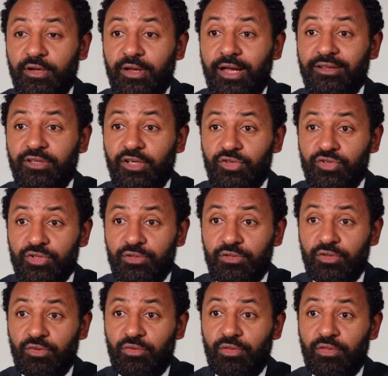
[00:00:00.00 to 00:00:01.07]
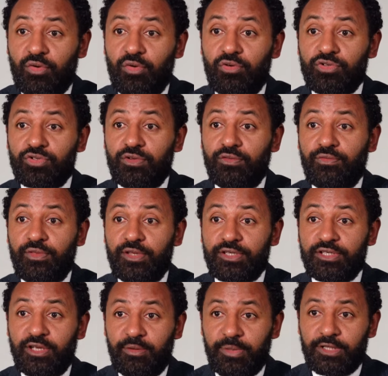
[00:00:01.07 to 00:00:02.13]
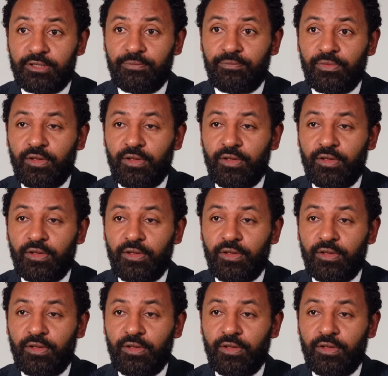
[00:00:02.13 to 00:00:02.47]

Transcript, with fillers: attention during the course of the summit,